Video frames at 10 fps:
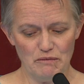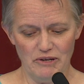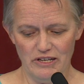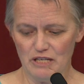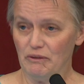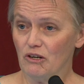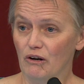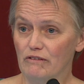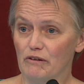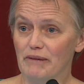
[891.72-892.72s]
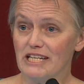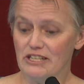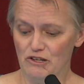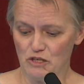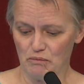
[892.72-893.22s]
municipal code for
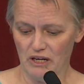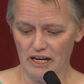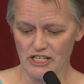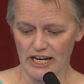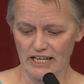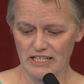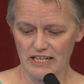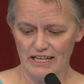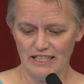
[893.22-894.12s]
mixed-use projects,